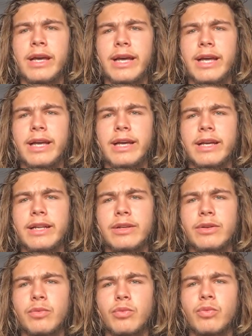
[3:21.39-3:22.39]
And
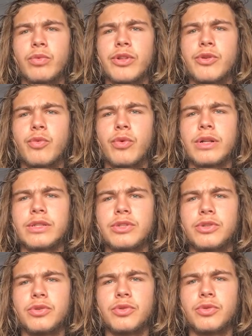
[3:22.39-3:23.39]
when you want
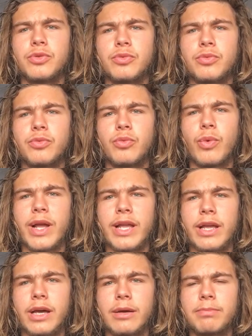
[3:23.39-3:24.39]
to wake
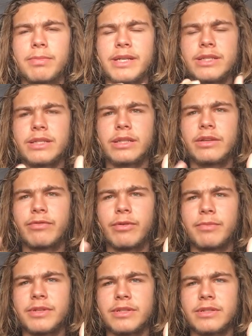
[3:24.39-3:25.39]
up, basically
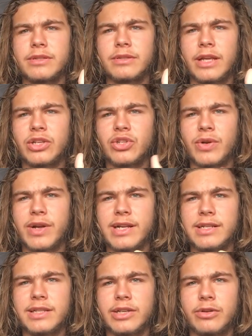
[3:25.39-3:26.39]
from this like
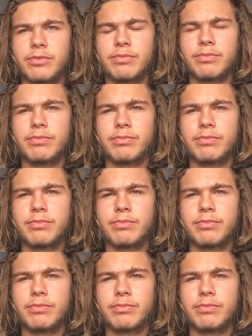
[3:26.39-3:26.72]
trance that you're